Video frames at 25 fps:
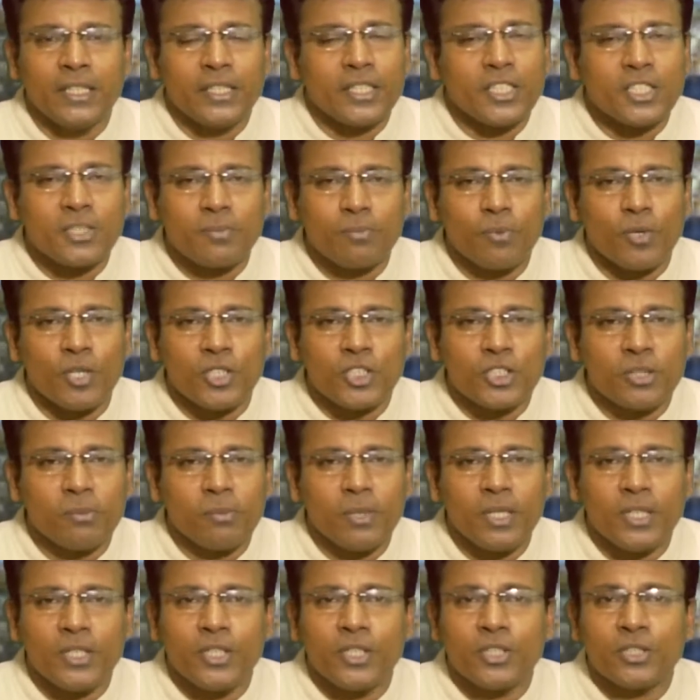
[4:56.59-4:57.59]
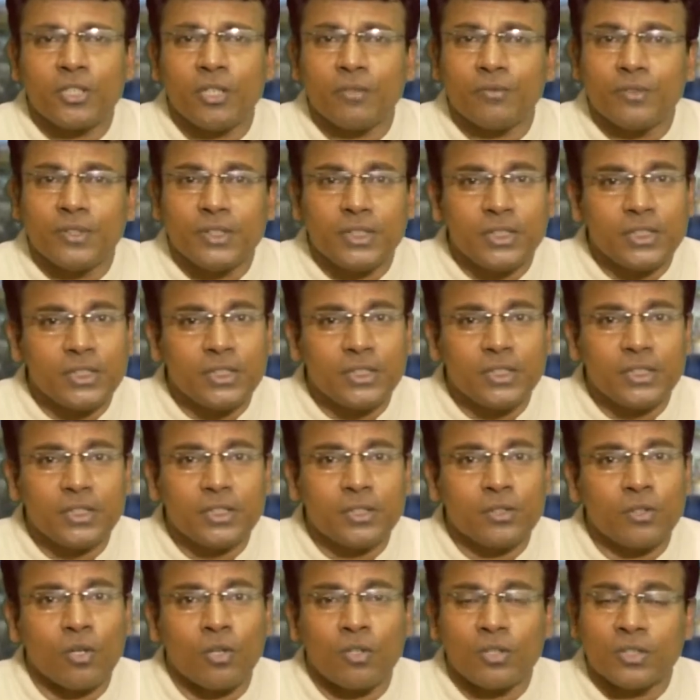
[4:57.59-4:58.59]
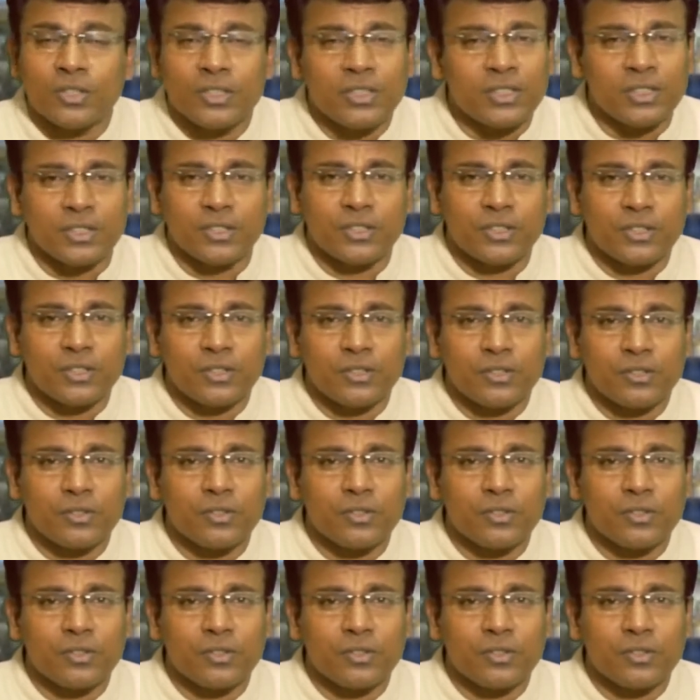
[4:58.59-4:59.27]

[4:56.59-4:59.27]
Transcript: responsibilities of teaching or research.